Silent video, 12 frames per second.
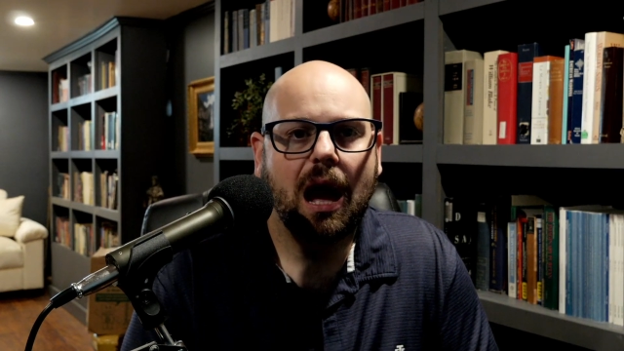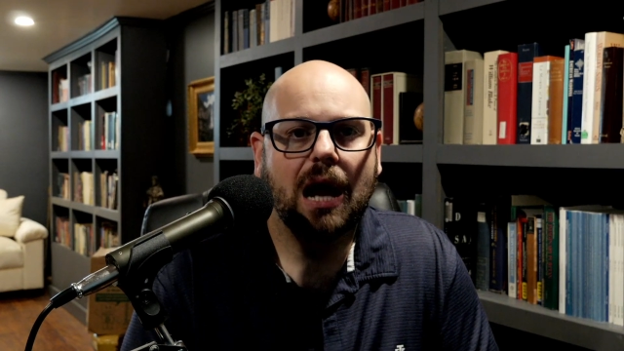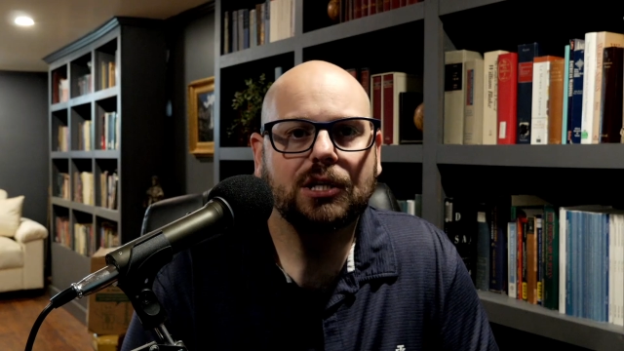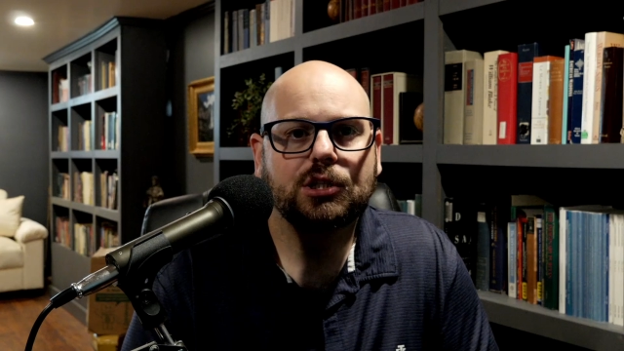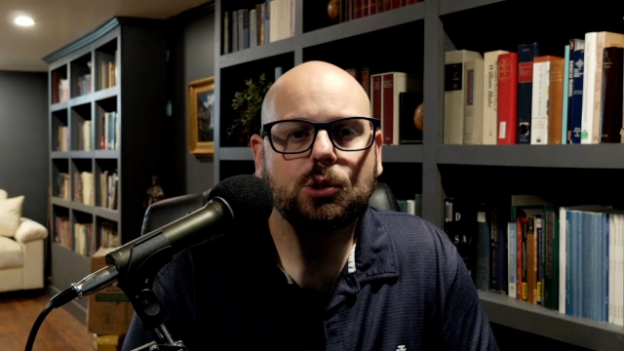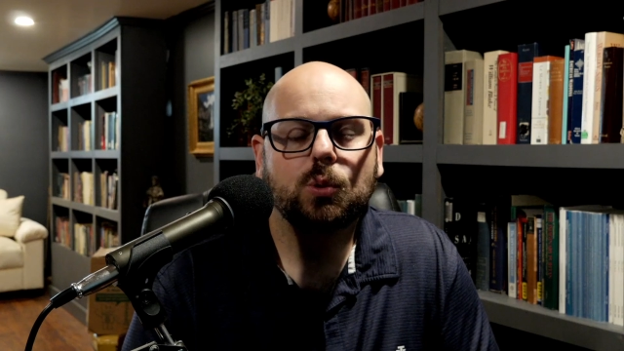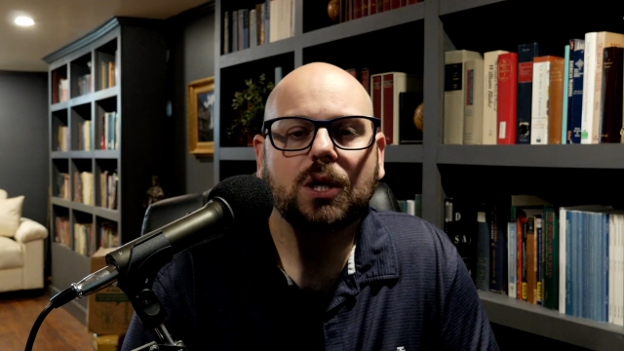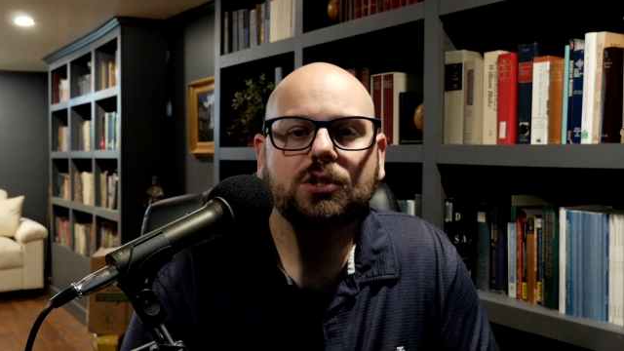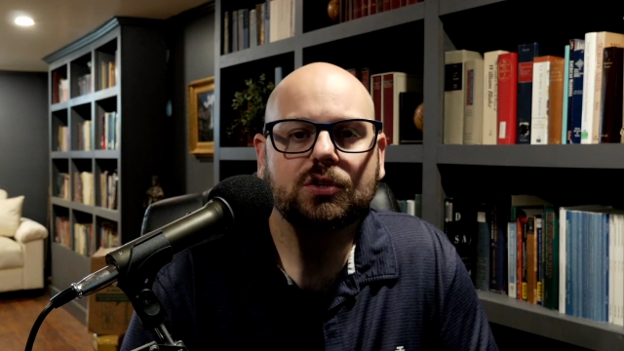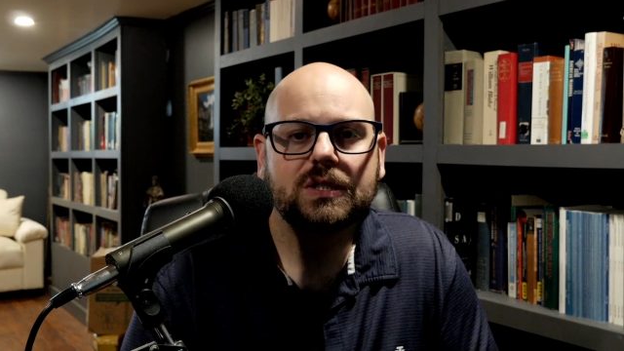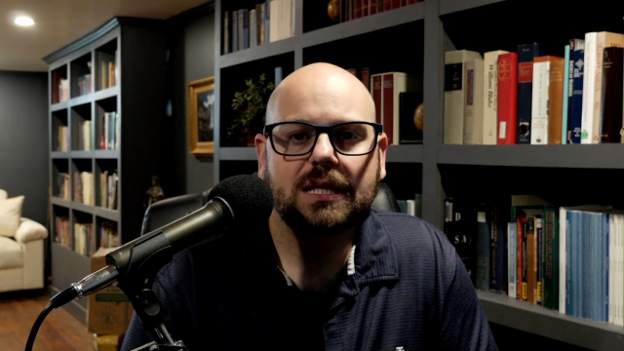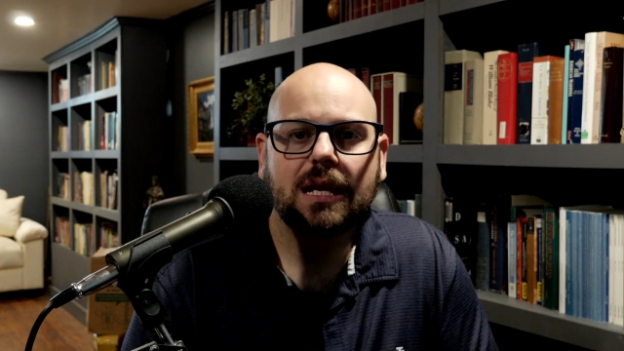I do
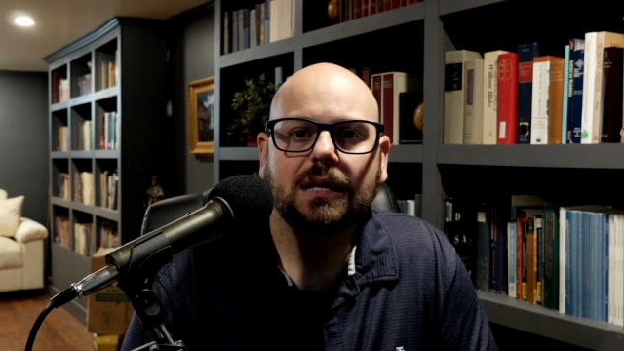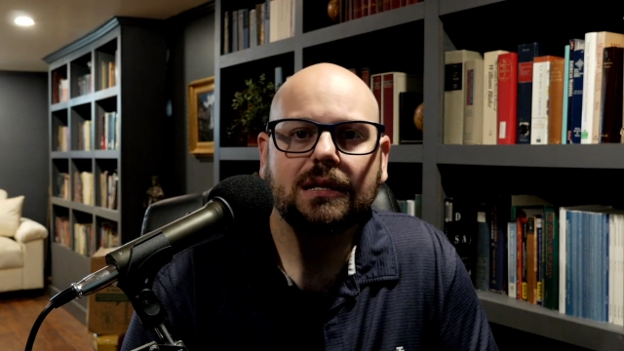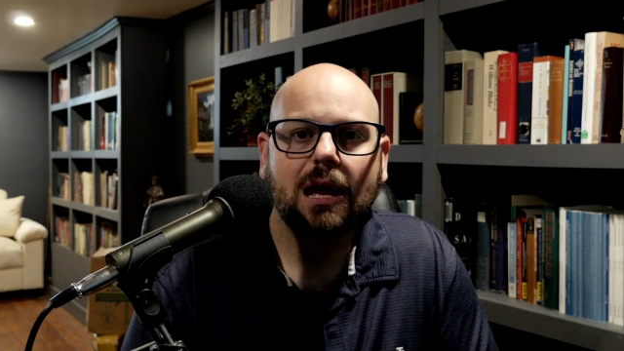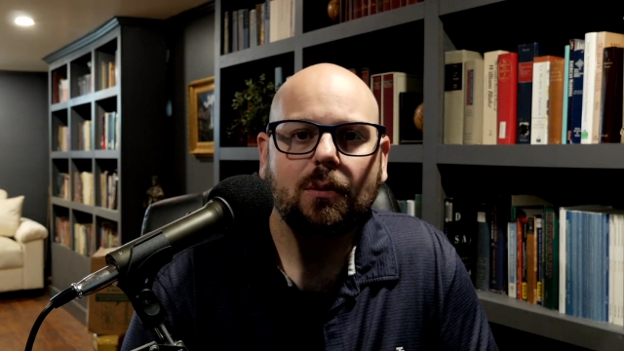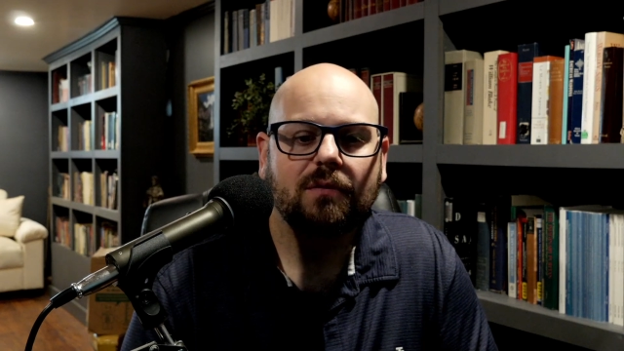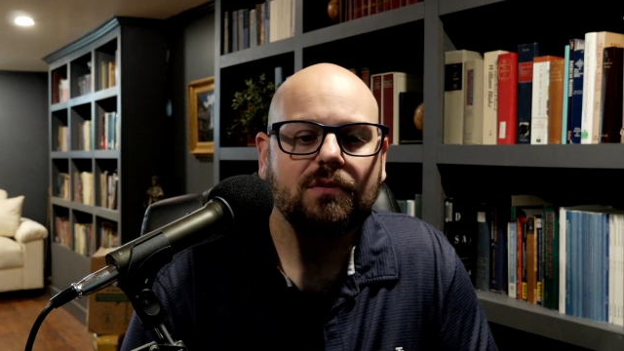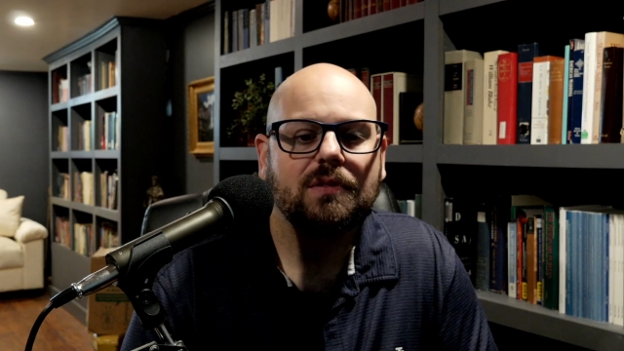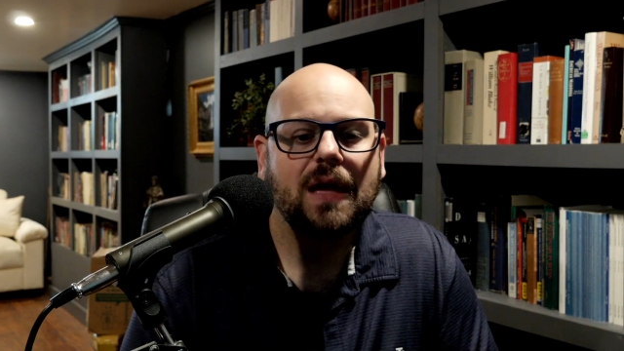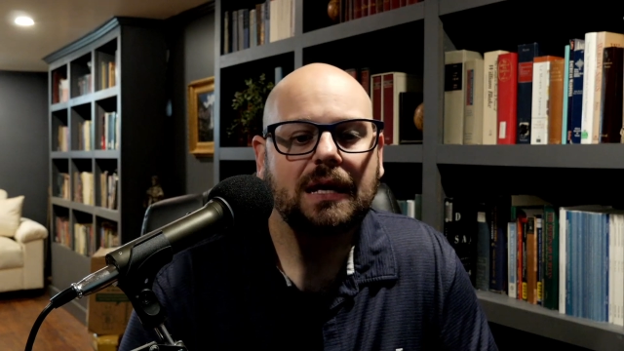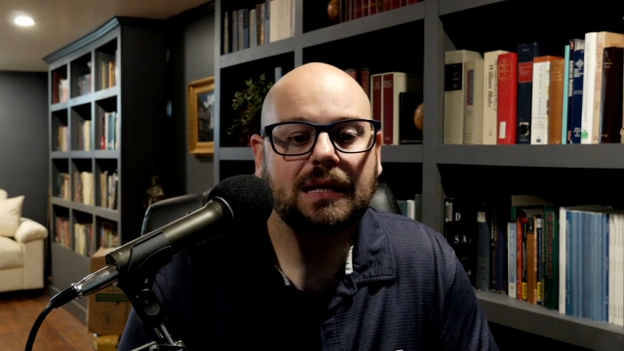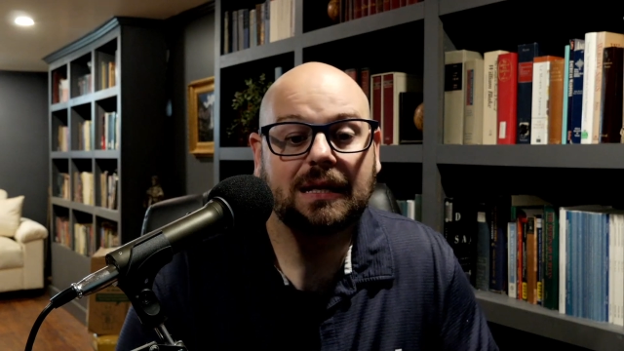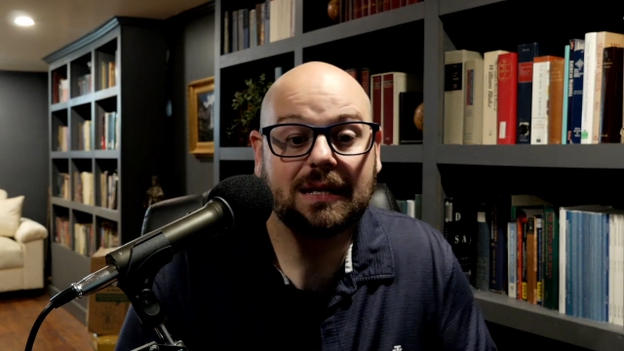understand, however,
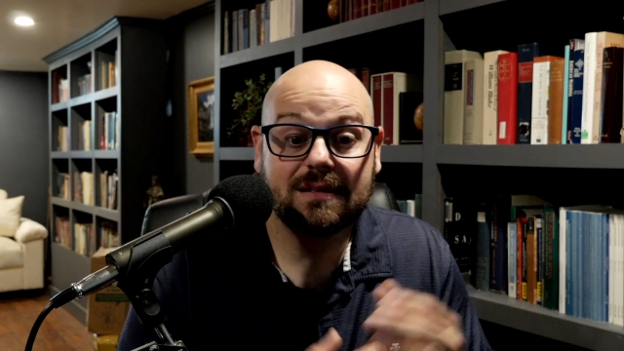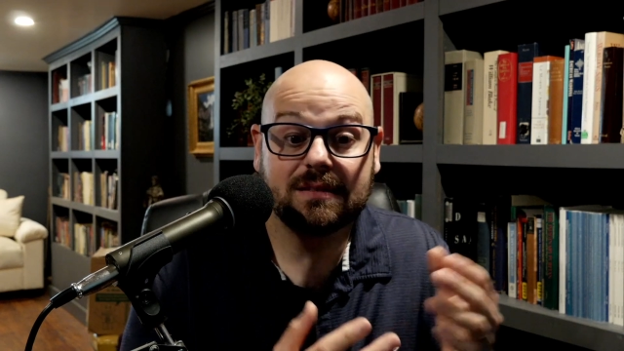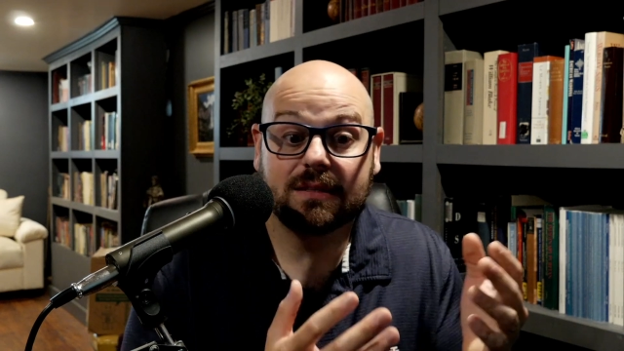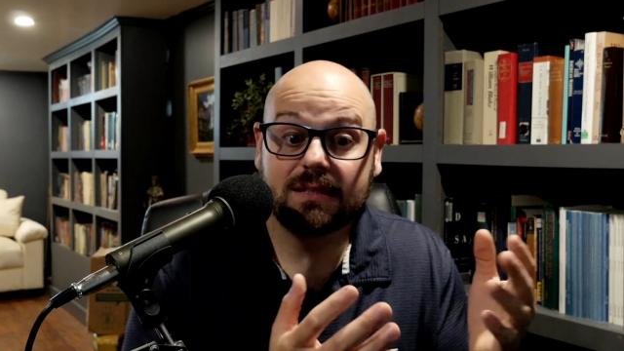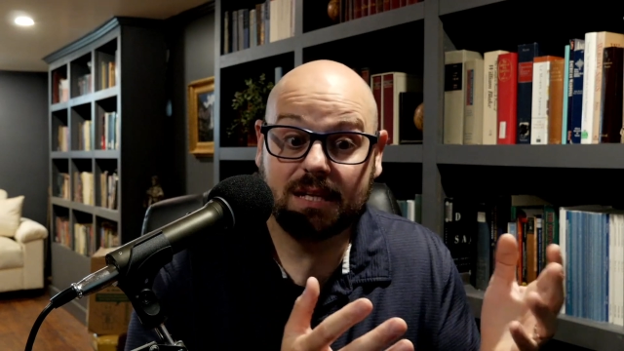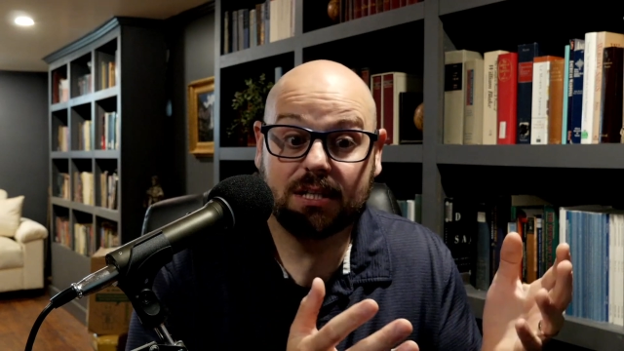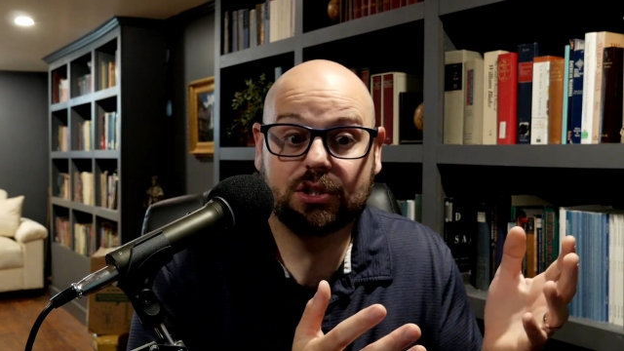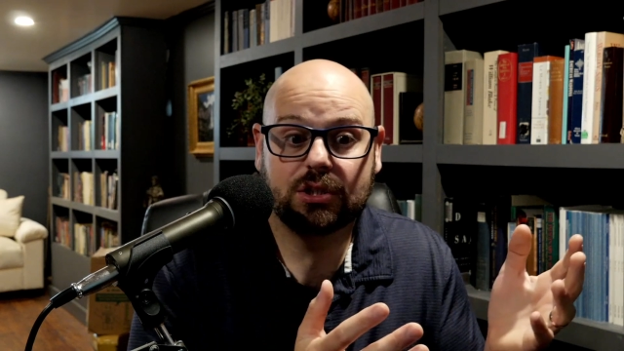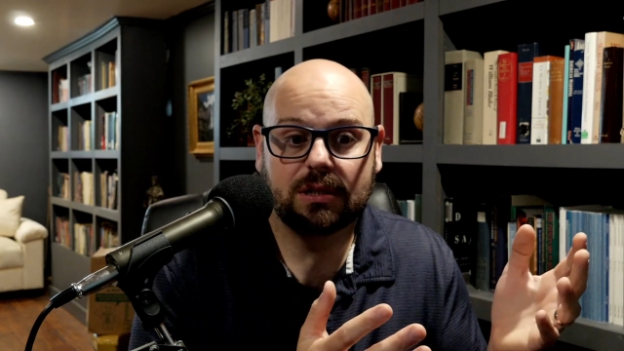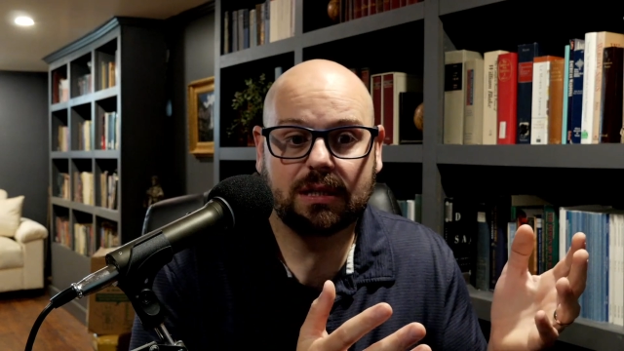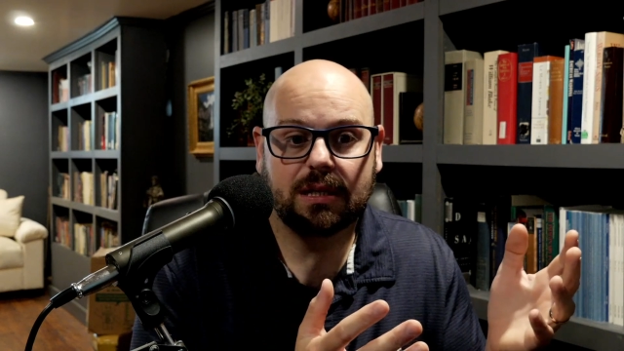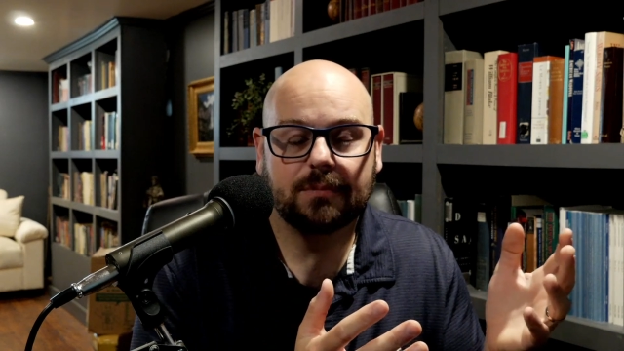that it is
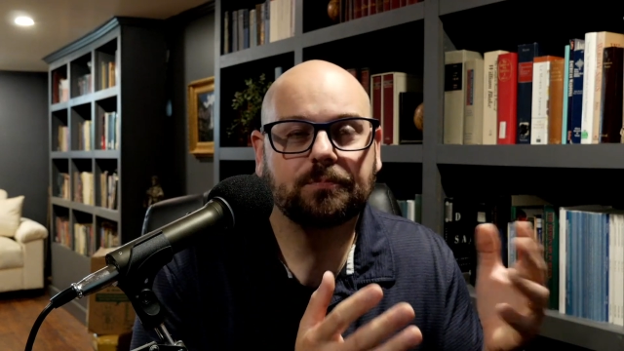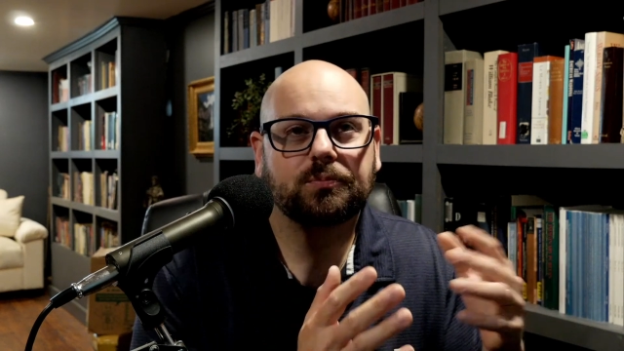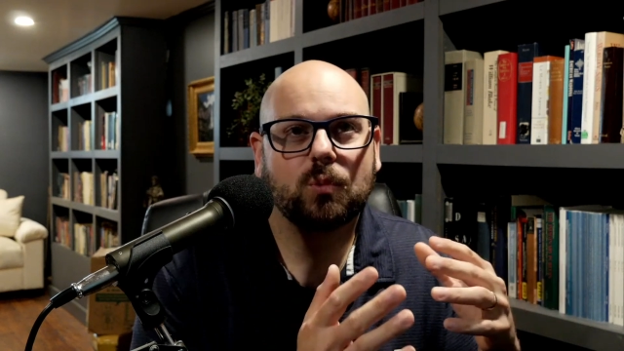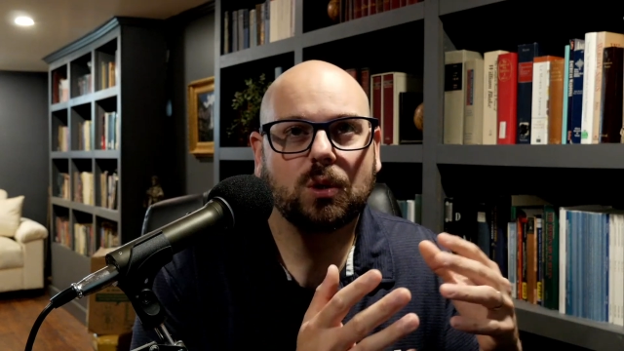essentially,